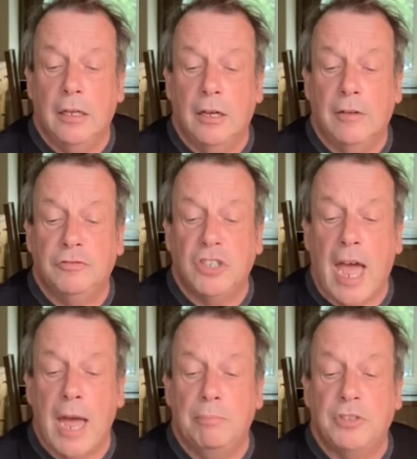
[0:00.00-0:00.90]
of
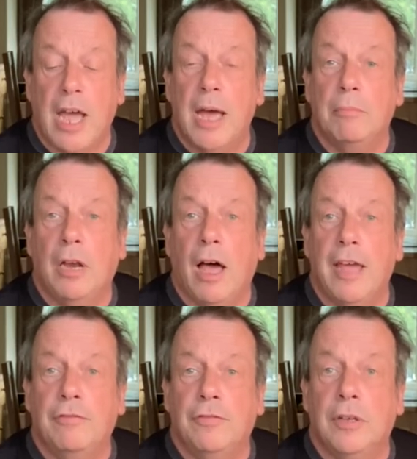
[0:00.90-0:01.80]
Tamtam
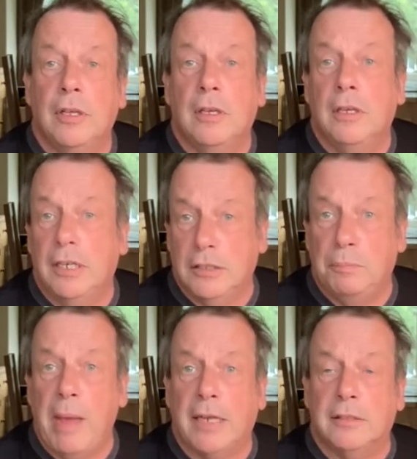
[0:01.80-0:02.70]
life
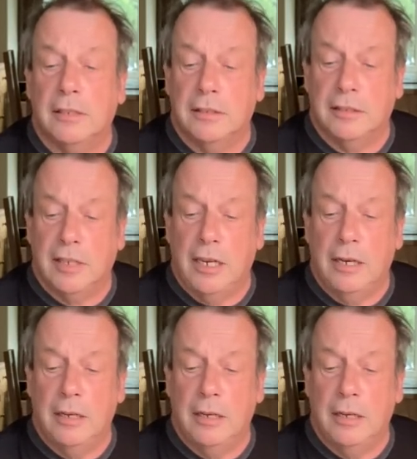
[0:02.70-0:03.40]
expectancy.